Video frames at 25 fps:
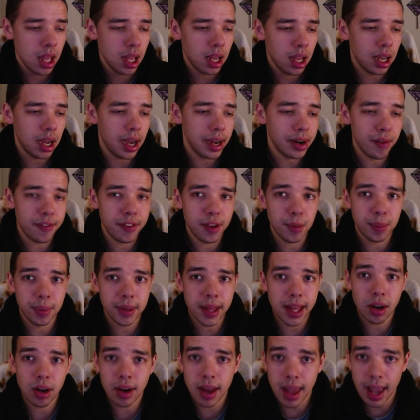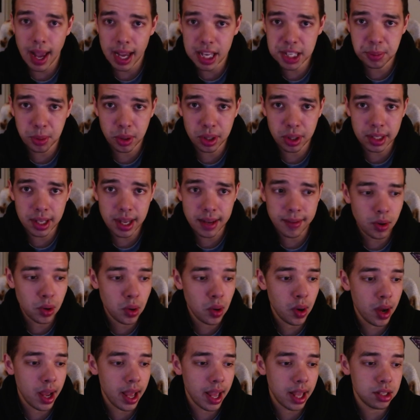I know if you play it on expert
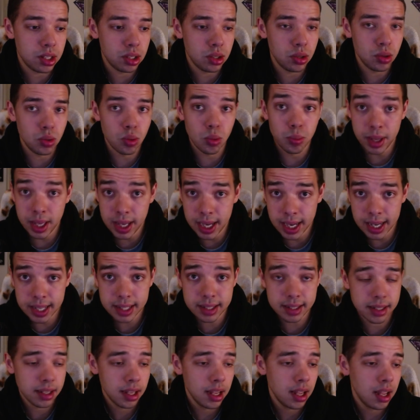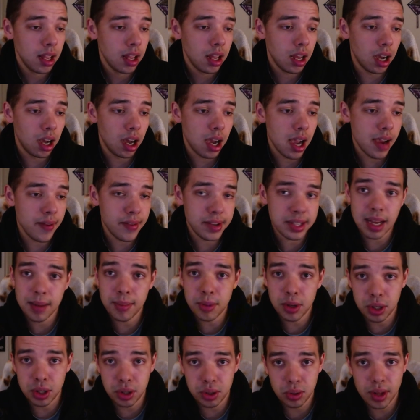level and you beat it, every time
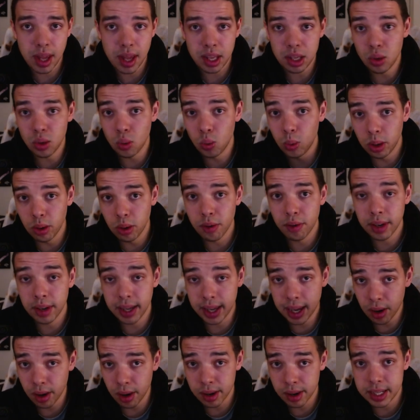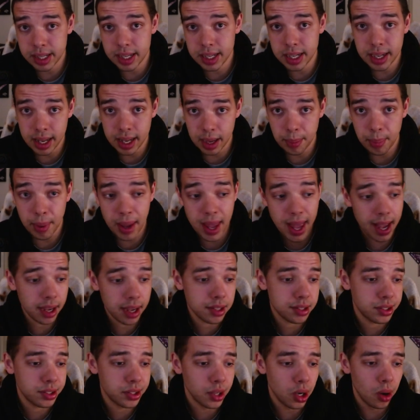you do that you will guaranteed get a pack,
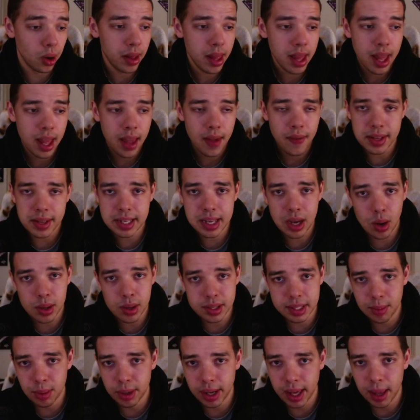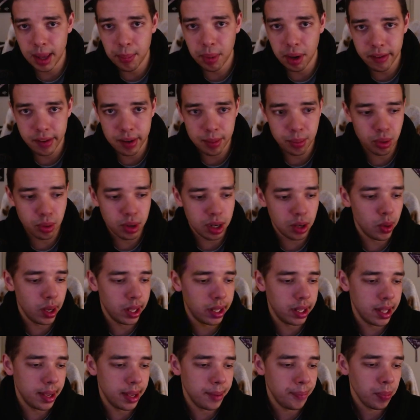so that's how I was able to get Butterfree pretty
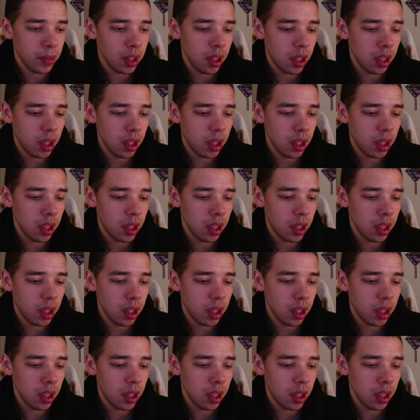quickly.